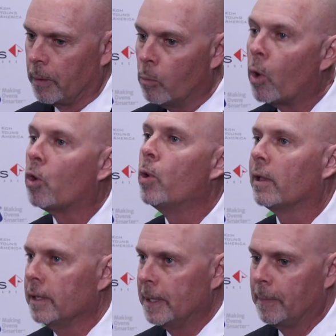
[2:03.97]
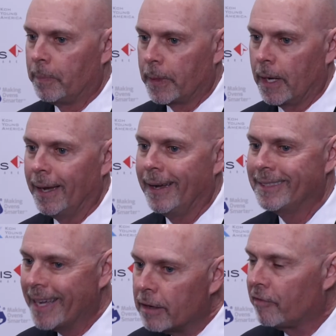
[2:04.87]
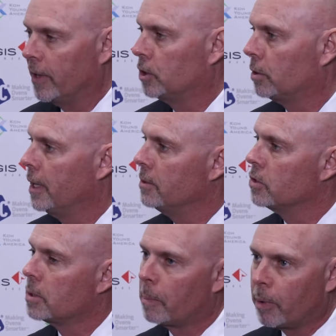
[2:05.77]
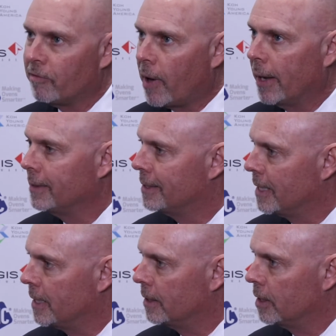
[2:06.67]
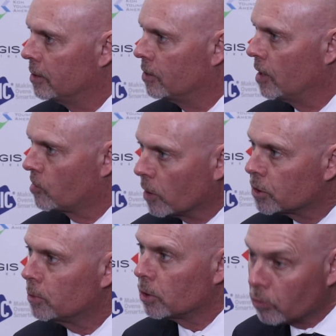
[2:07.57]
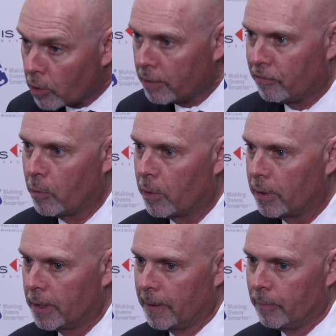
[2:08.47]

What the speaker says: more quickly identify trends, provide the data that customers are looking for,